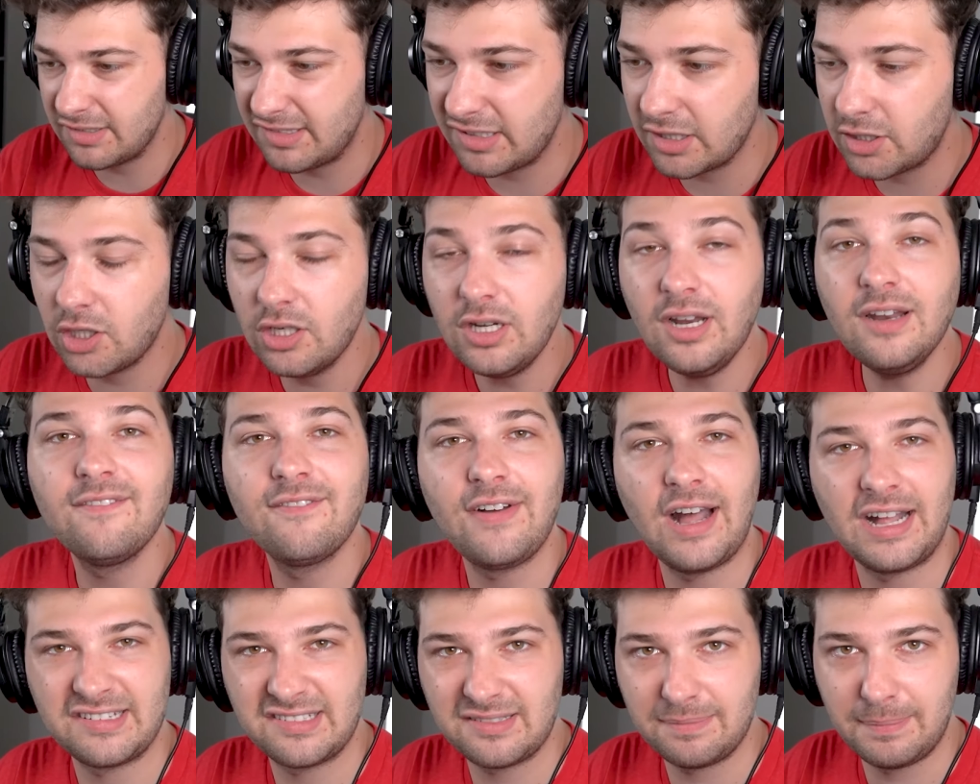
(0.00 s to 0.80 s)
It's a good
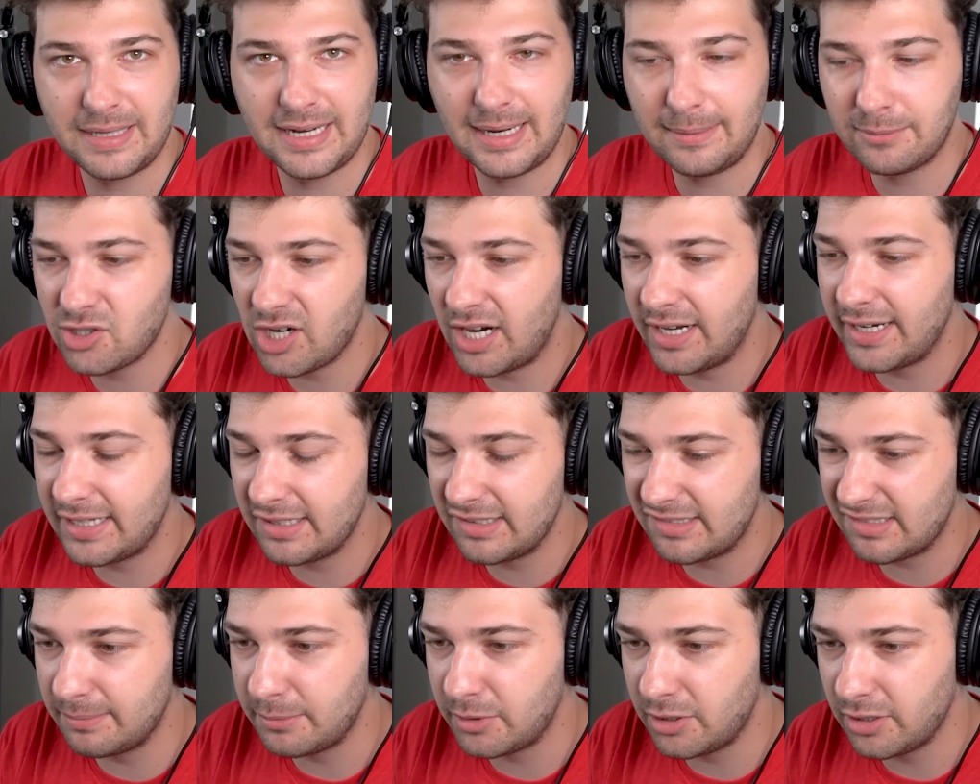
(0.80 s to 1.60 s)
investment. I'm trying to
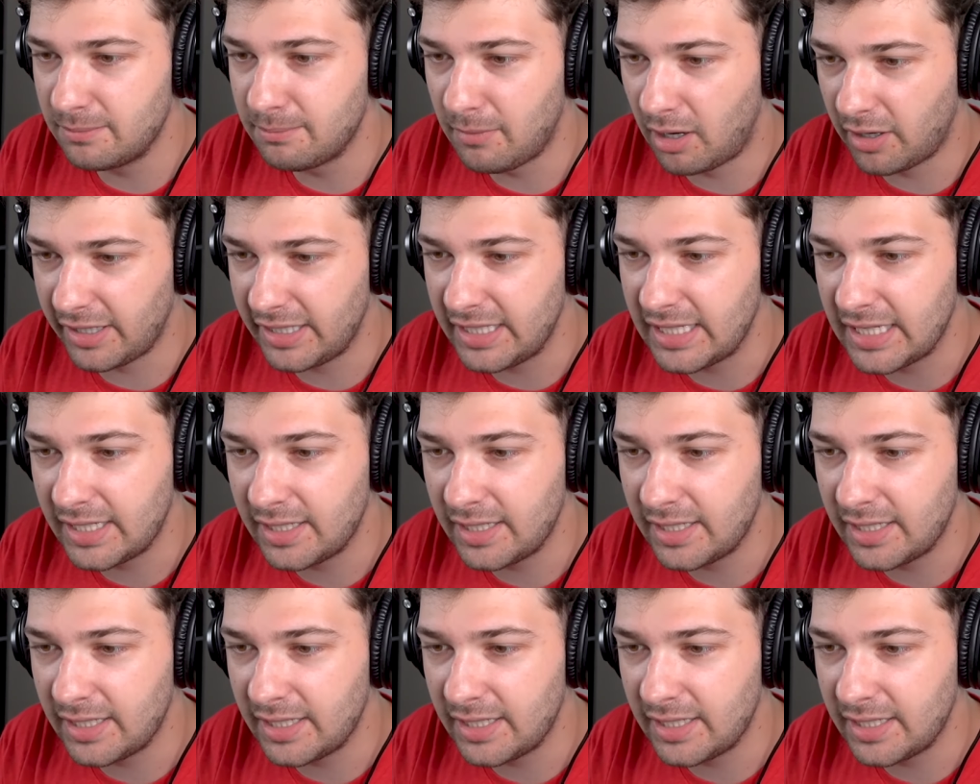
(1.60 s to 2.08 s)
get some good money